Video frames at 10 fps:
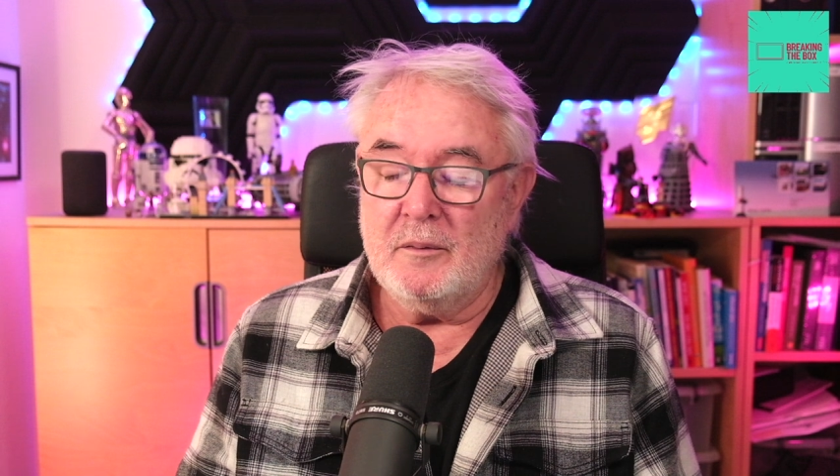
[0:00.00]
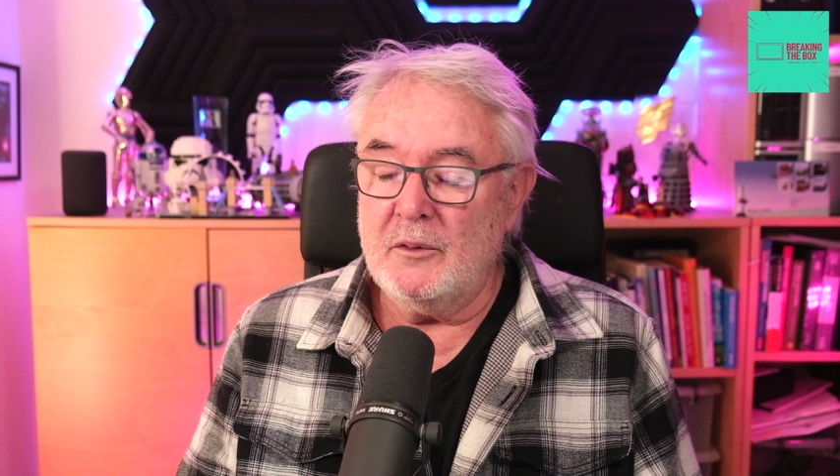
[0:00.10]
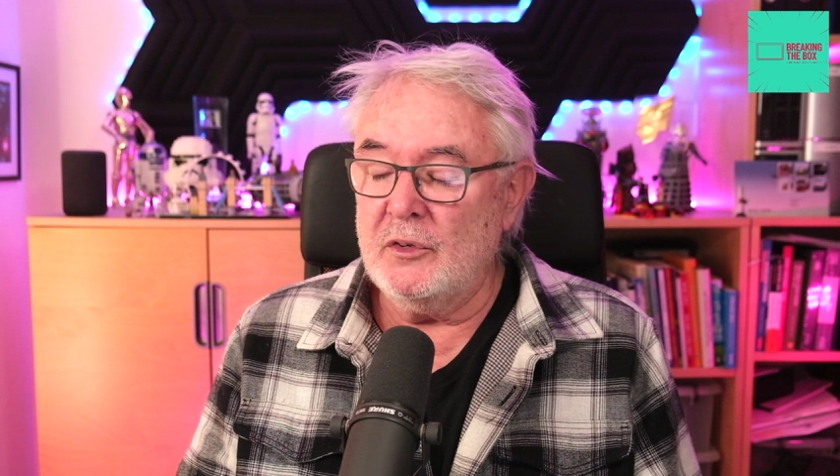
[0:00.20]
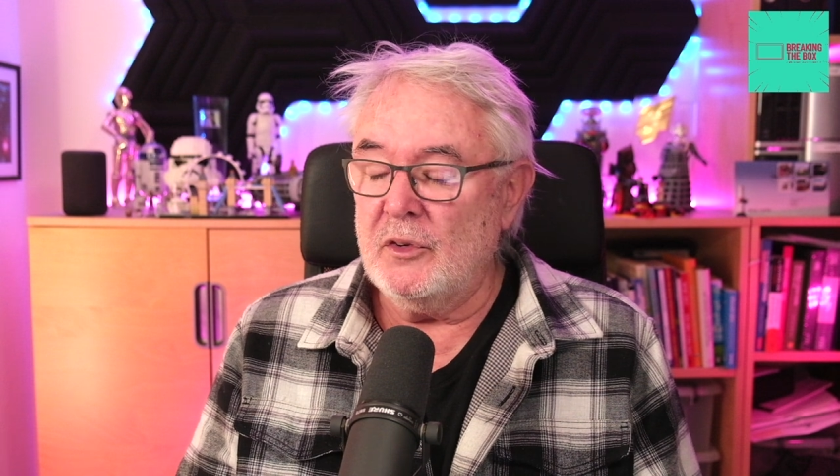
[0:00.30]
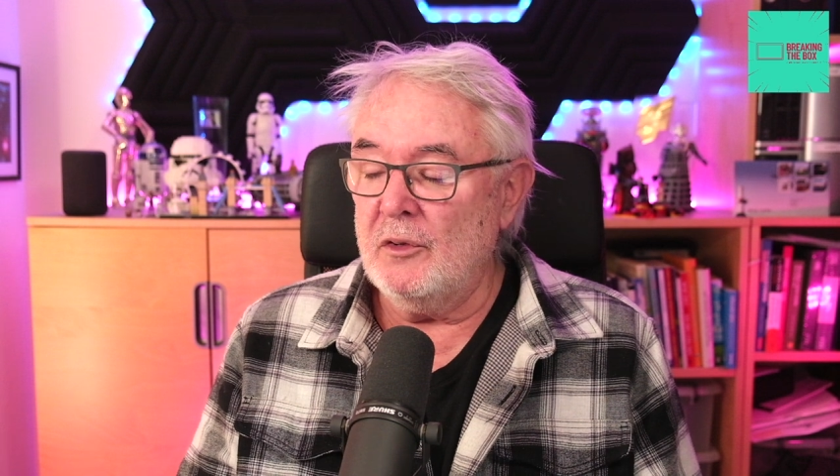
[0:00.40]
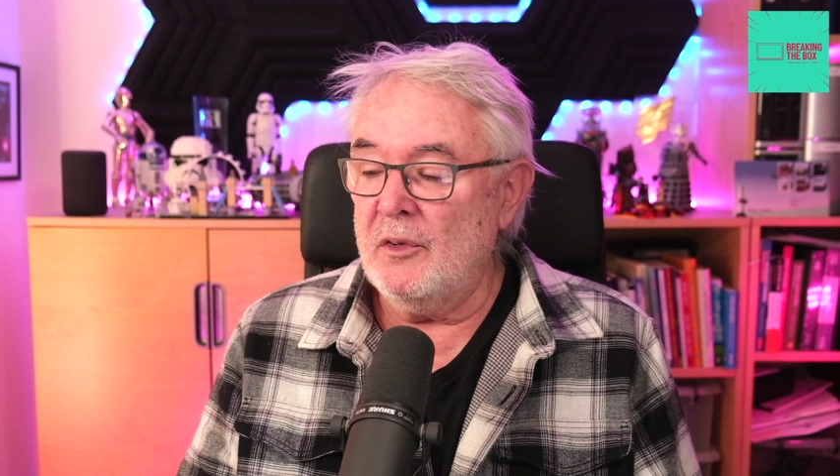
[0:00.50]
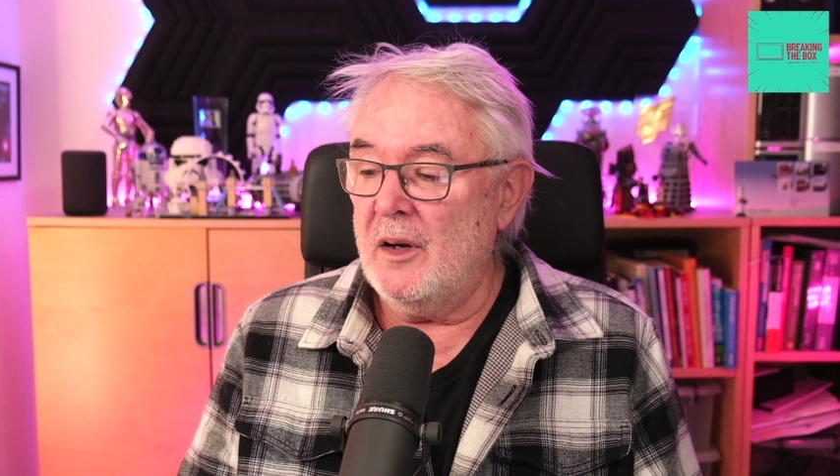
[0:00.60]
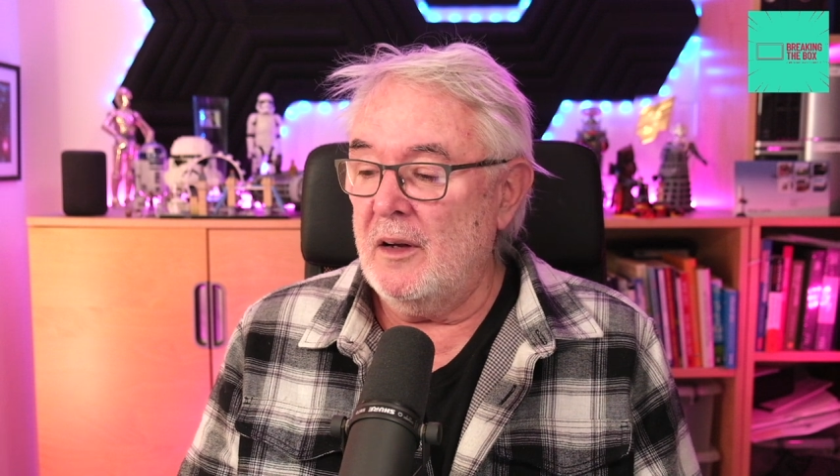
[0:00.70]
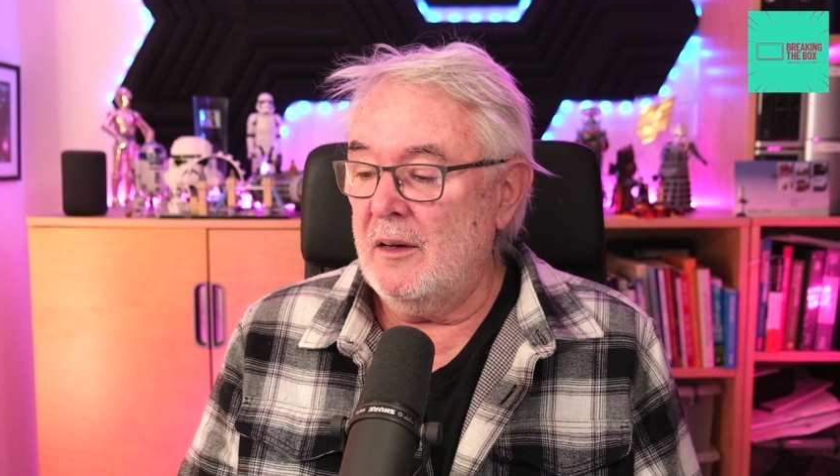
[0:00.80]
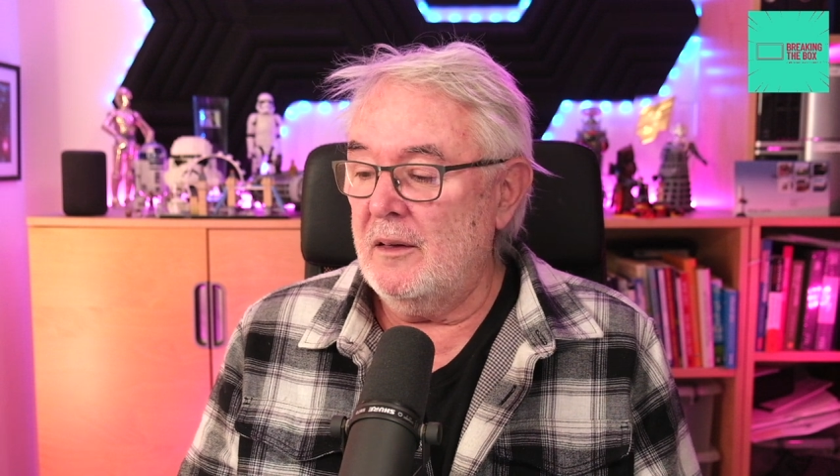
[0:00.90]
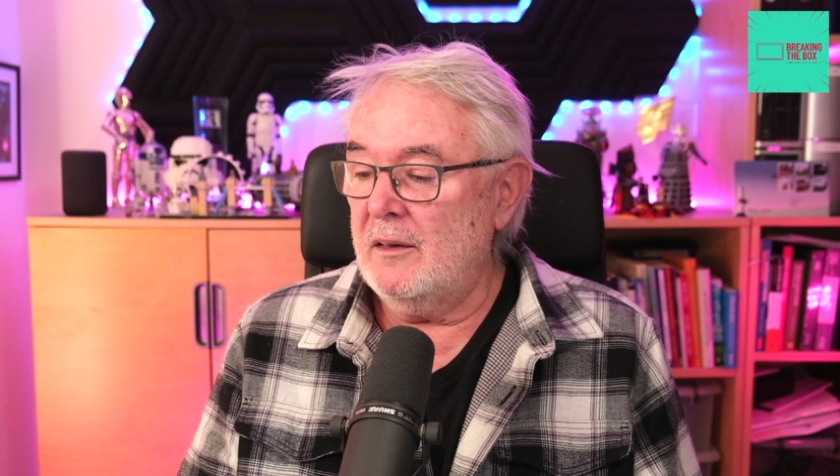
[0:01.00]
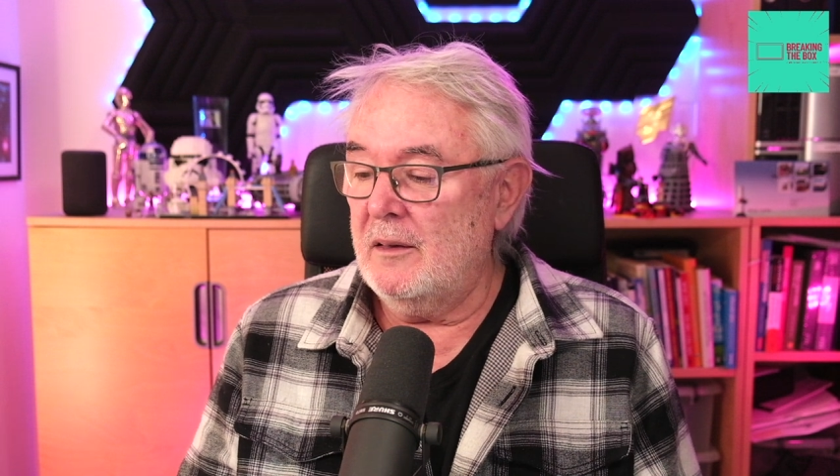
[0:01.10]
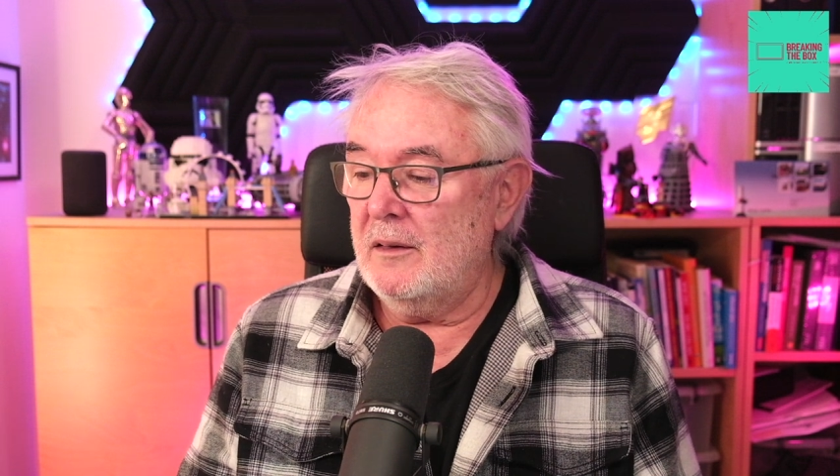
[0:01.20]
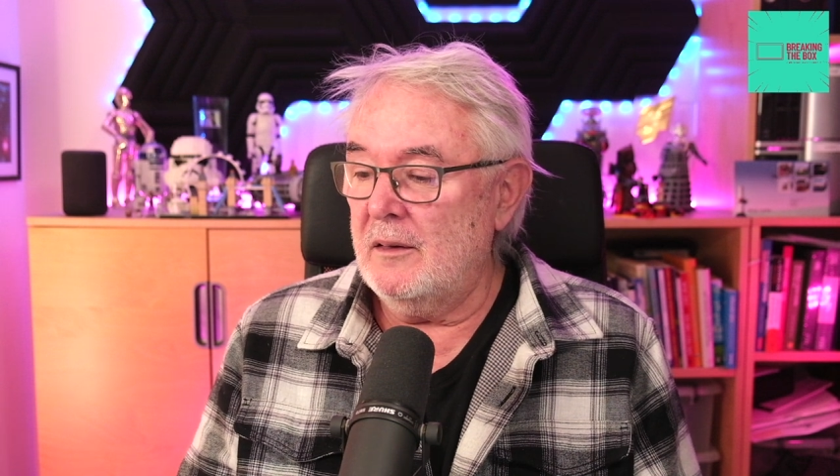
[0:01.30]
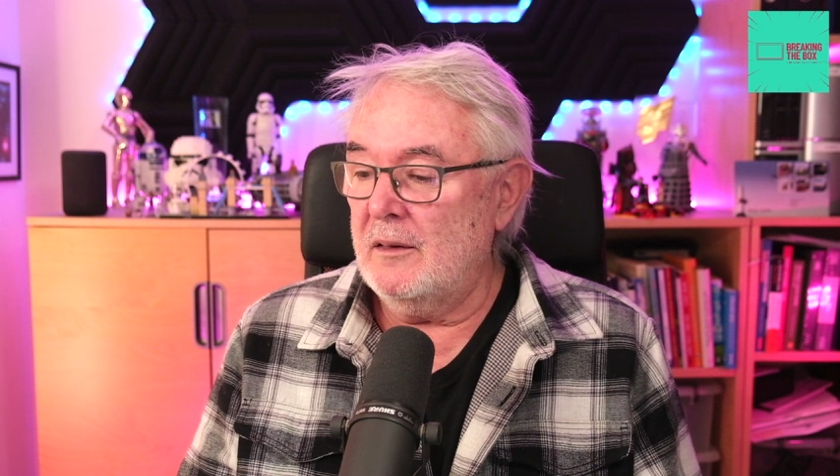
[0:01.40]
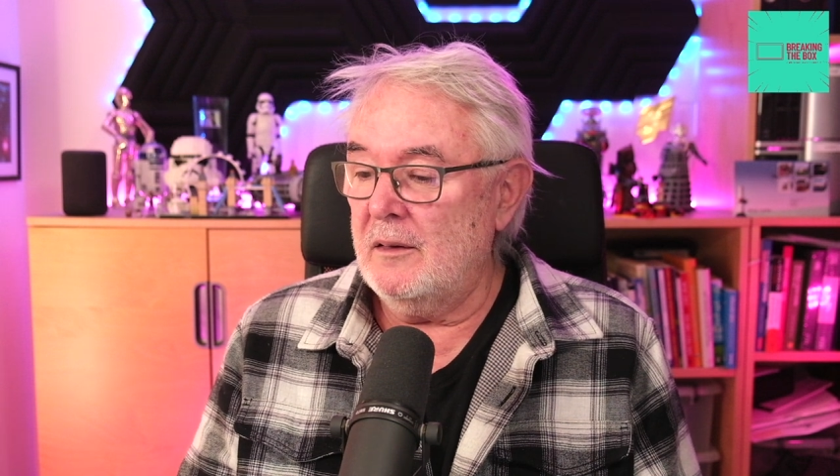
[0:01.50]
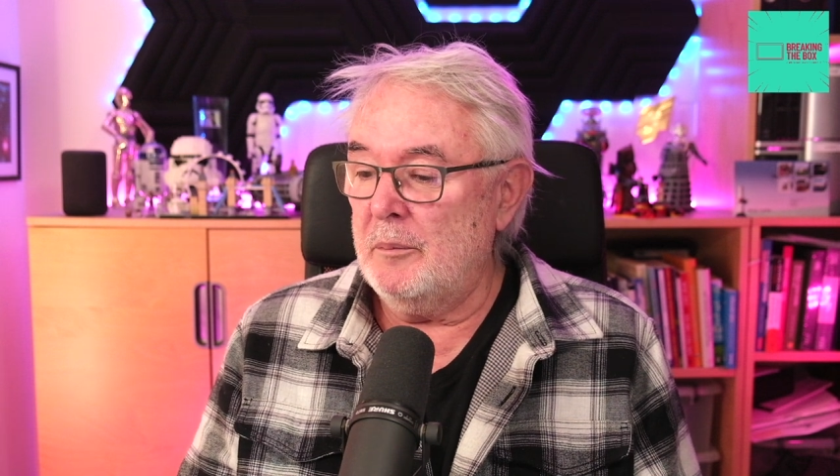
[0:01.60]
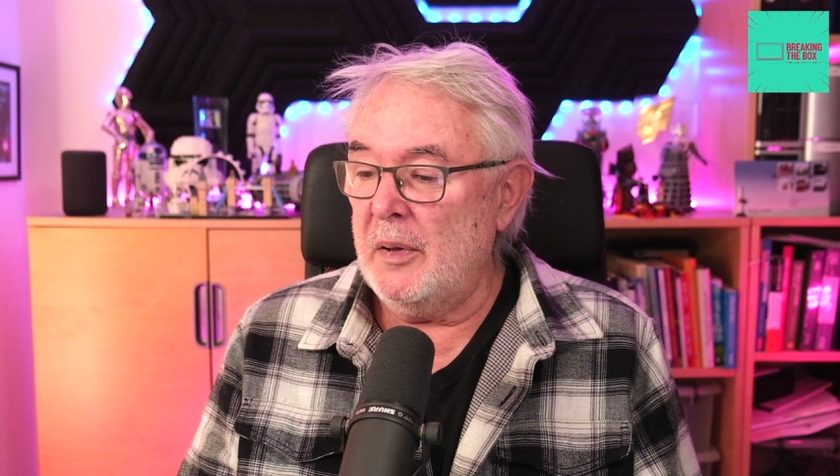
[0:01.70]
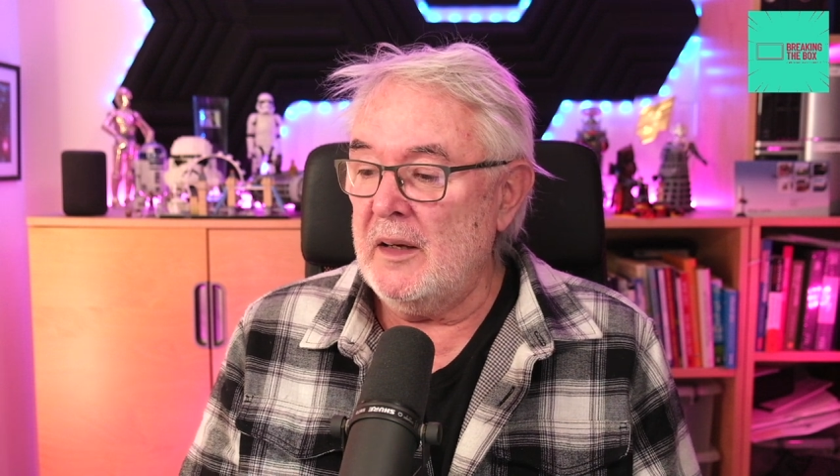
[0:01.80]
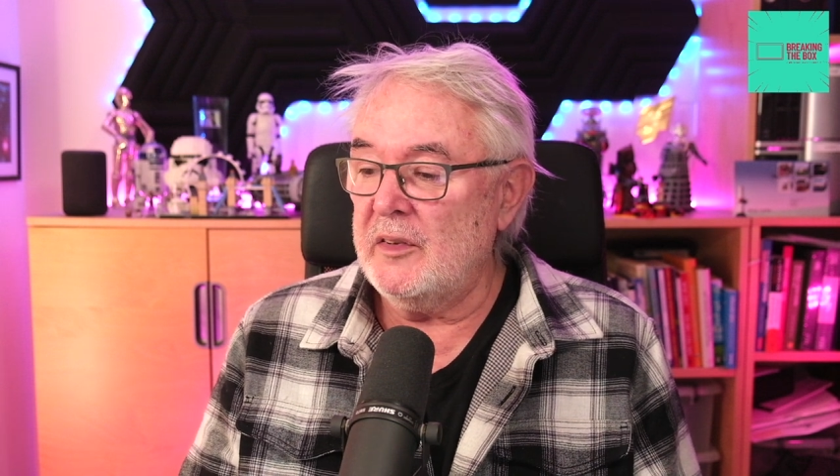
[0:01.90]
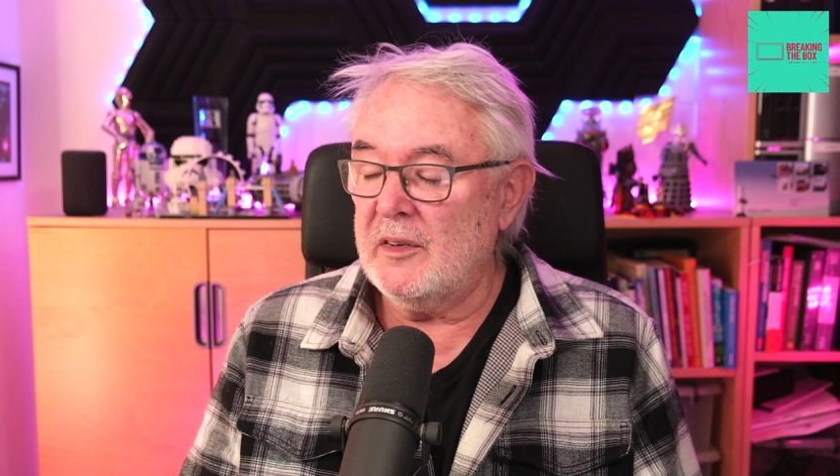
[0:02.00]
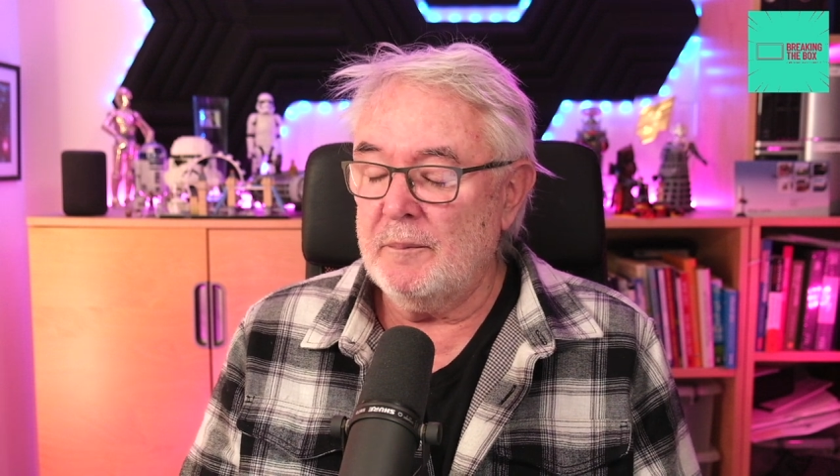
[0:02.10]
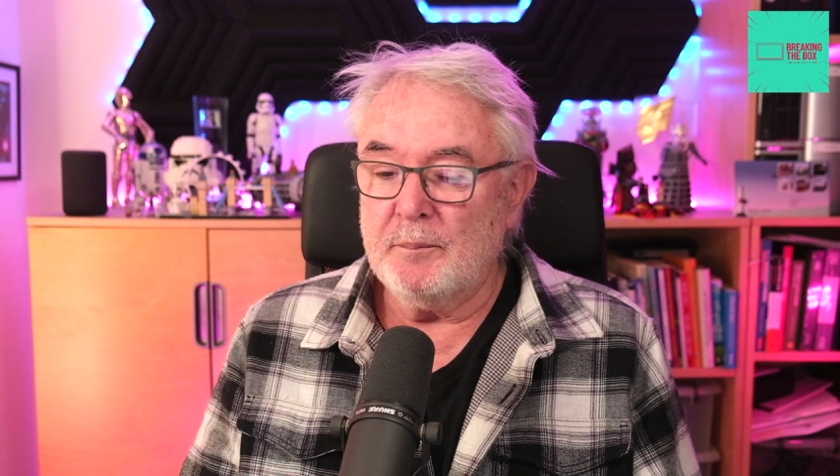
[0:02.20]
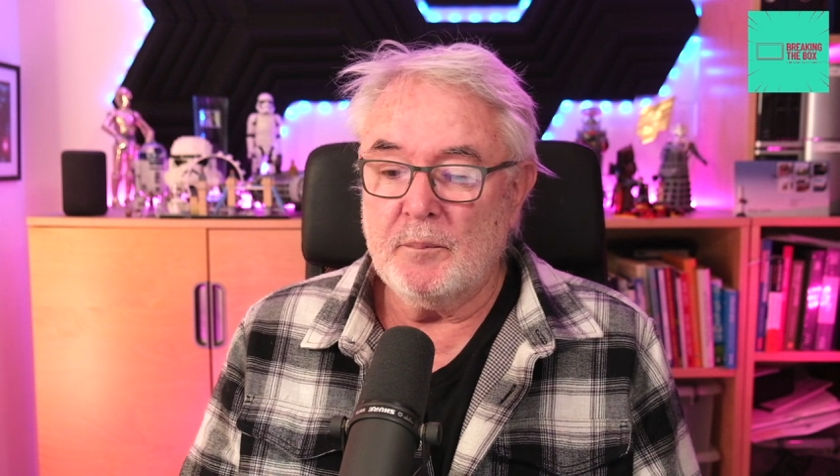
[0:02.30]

genre piece.